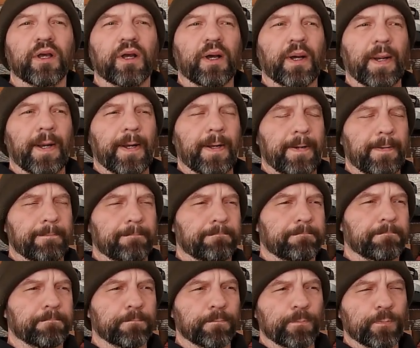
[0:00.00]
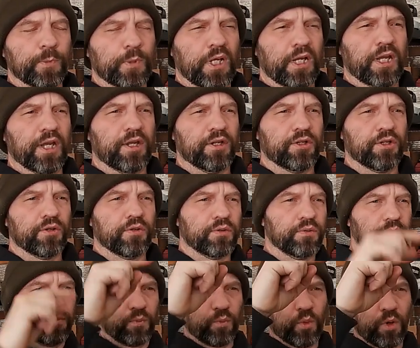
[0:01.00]
Uh, and you,
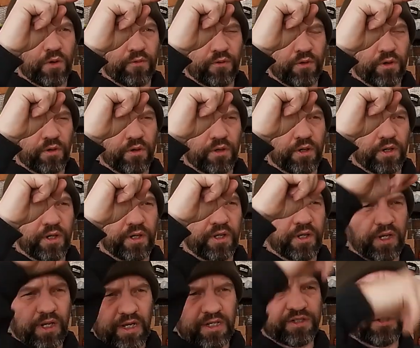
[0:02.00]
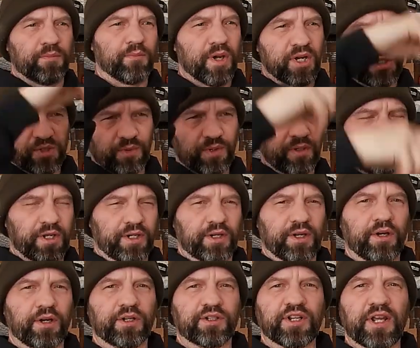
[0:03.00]
whenever it has a measurement like
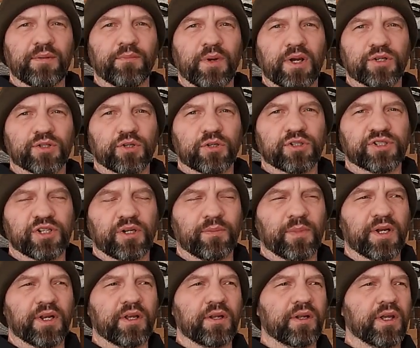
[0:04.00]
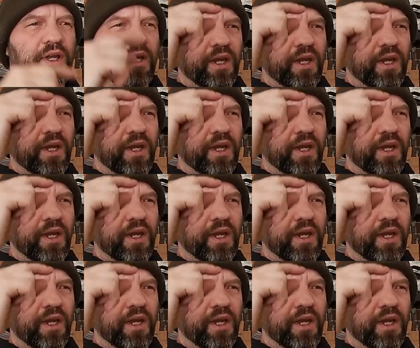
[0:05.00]
a tape measure or something in it,